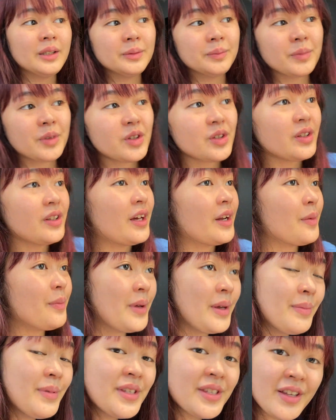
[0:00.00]
There's a lot of
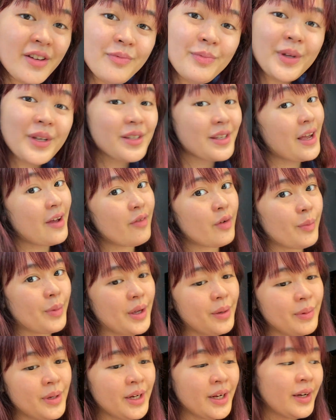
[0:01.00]
baby stuff because I have a
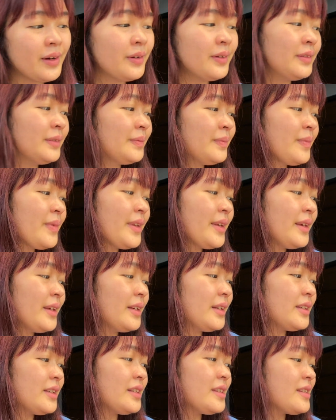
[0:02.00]
baby now.
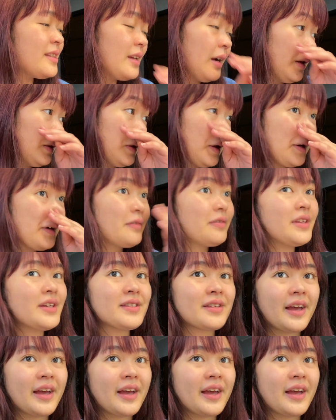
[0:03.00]
Just a lot of things.